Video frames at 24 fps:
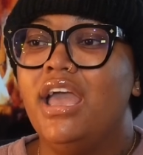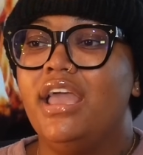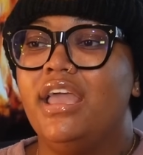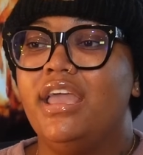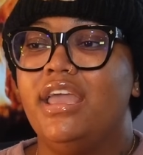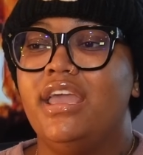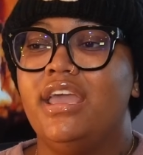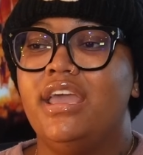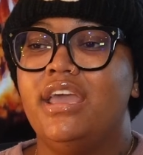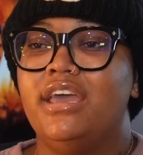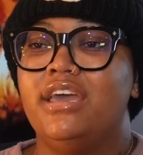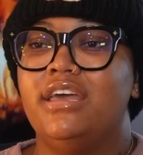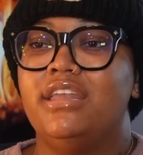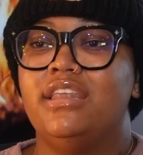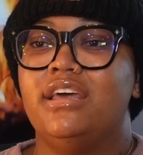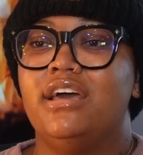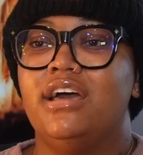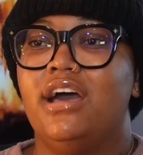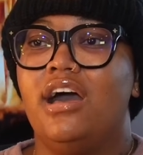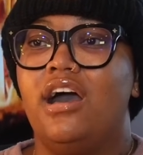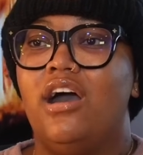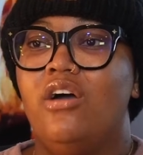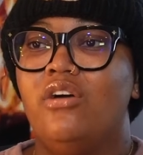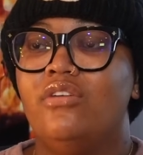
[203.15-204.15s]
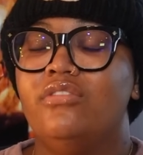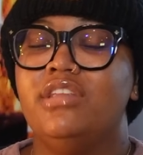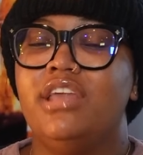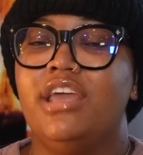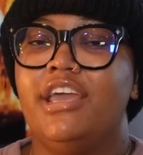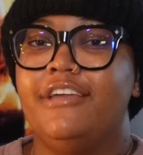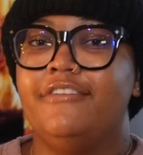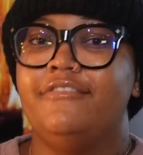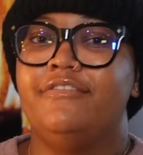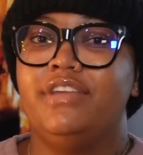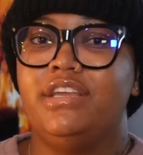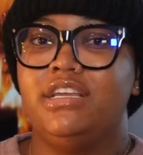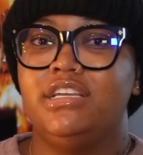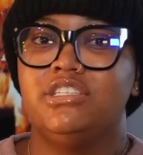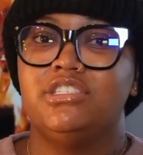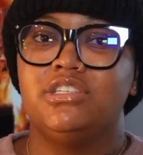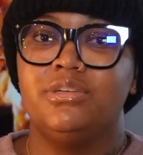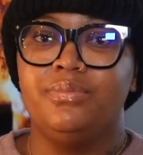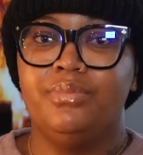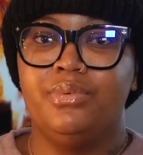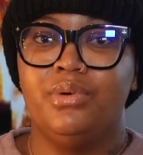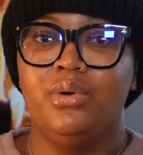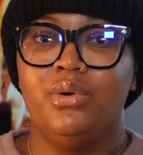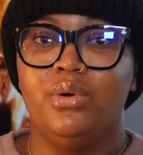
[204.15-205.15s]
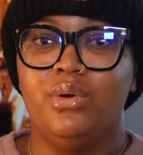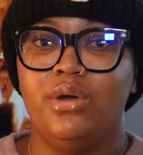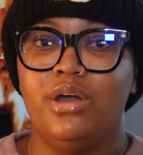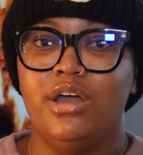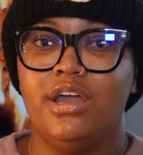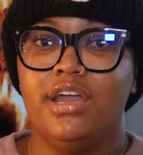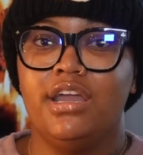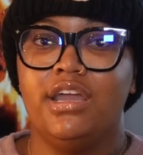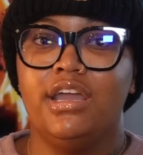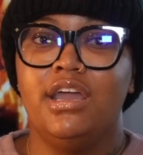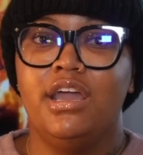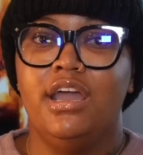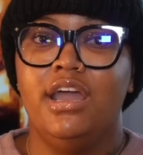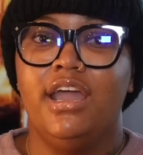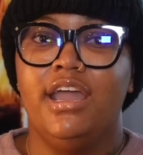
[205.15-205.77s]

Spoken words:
and on that vision board,